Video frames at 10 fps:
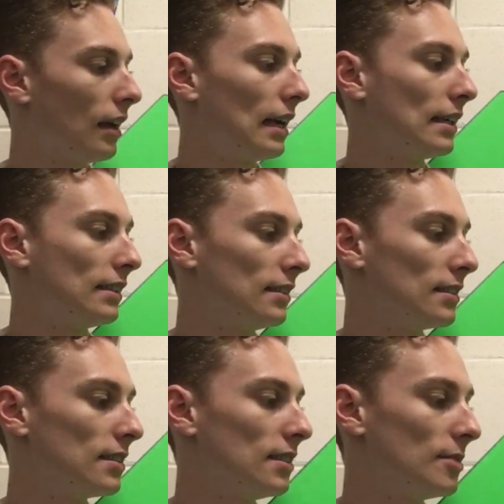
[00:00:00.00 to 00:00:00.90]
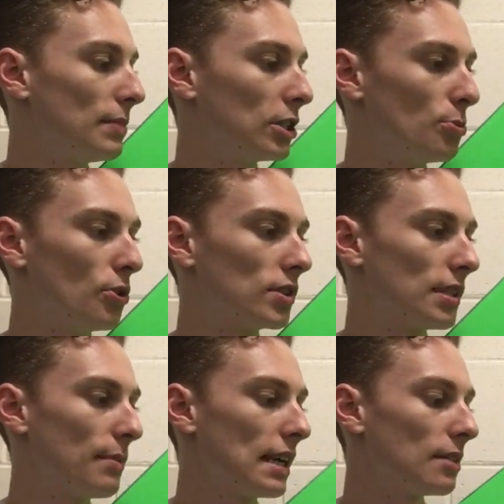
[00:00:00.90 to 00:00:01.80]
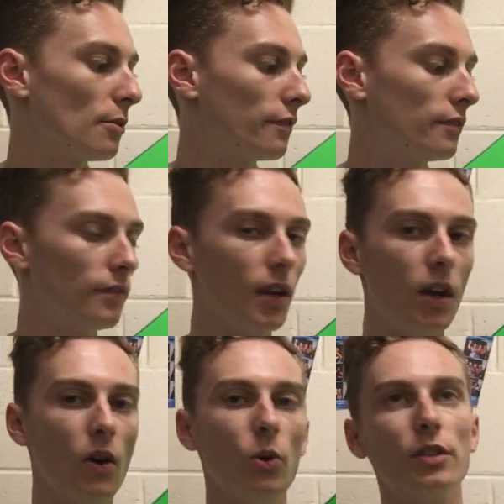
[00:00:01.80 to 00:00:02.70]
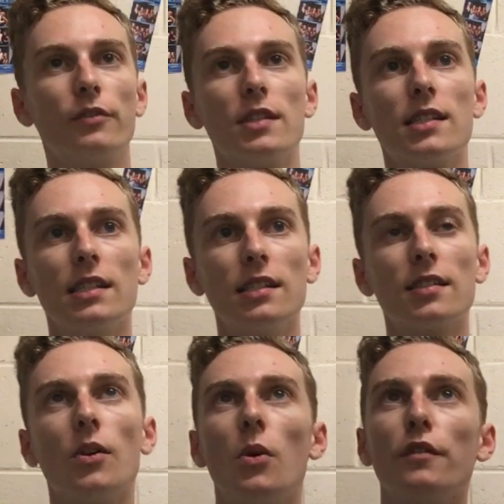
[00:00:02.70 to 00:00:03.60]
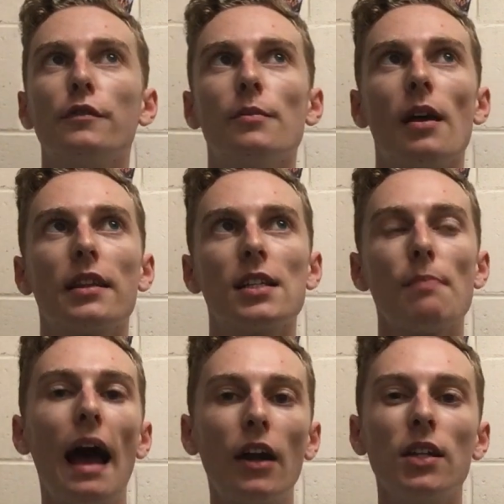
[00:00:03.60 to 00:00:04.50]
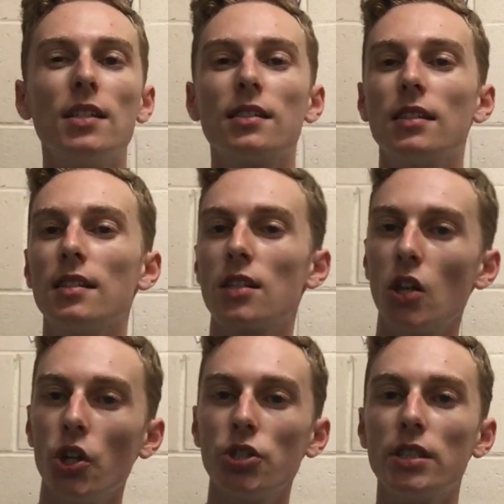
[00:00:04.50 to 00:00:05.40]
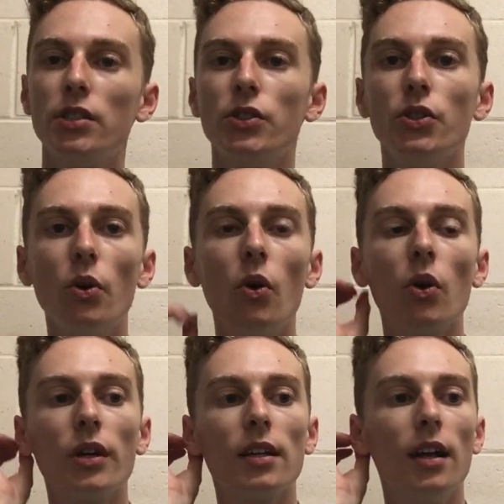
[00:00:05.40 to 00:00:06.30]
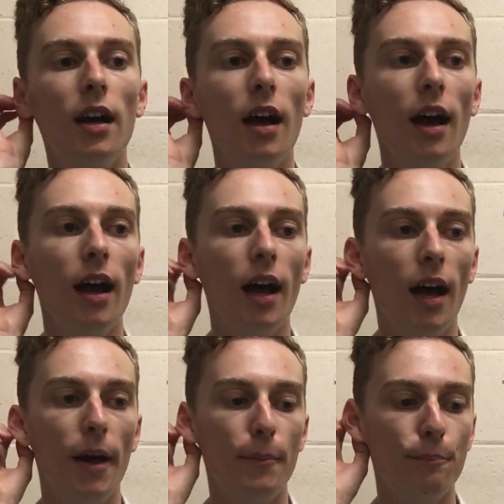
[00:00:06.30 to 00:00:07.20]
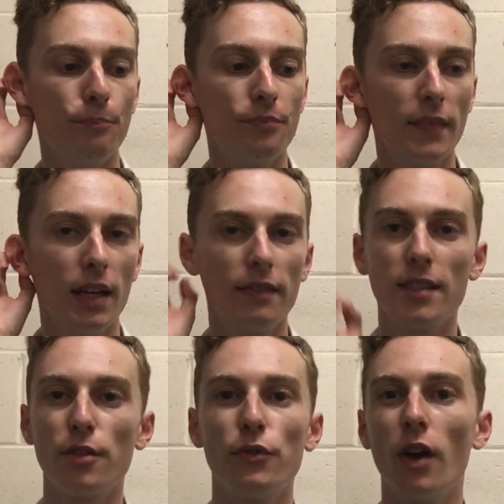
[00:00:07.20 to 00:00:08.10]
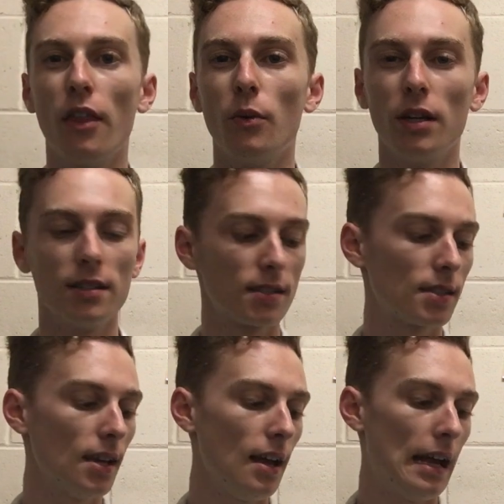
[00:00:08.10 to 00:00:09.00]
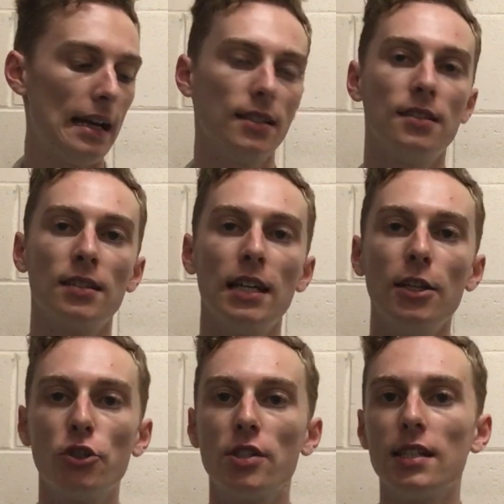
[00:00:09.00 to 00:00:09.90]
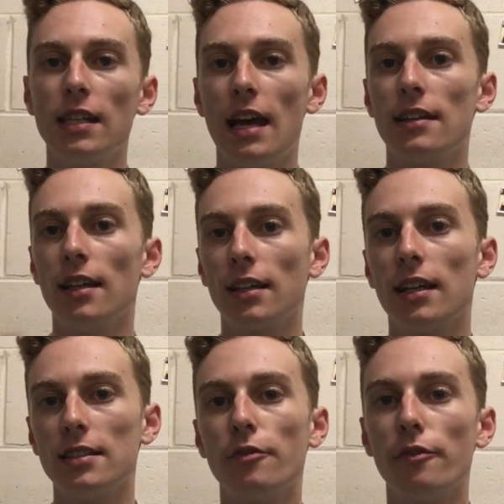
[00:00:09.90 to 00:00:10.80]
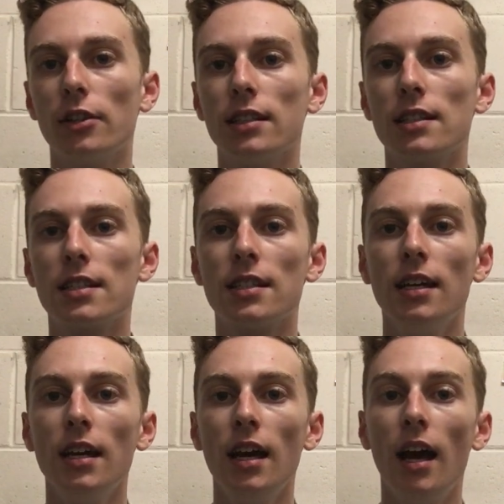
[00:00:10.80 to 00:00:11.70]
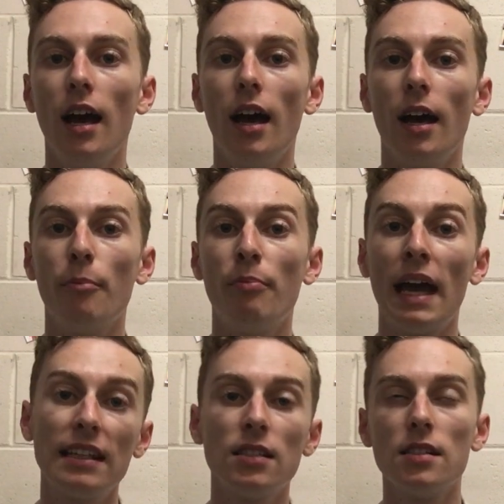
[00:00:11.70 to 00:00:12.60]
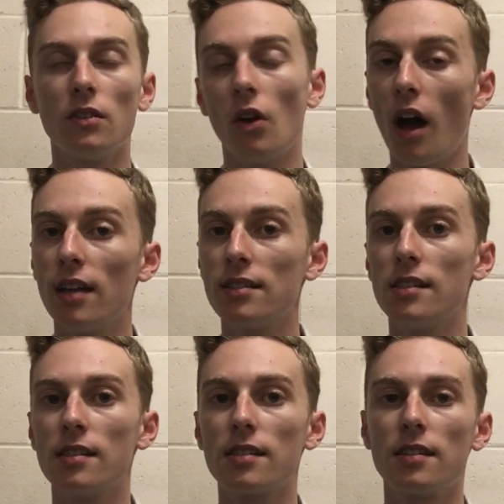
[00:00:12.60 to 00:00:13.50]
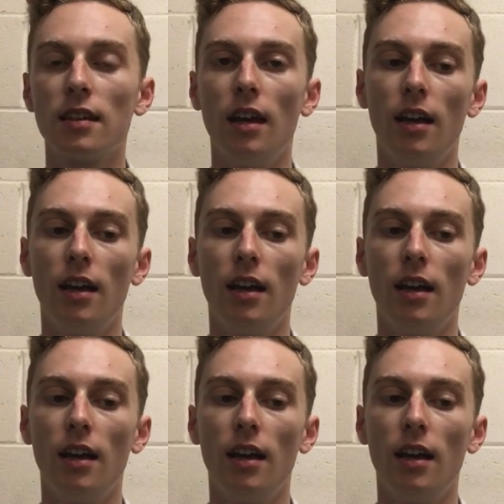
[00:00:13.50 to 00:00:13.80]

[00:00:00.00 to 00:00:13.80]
And these picture books, they make them of all different cities. So one of them I think is Paris, then there's London, New York, there's a few other ones, and each city had like a different painter or artist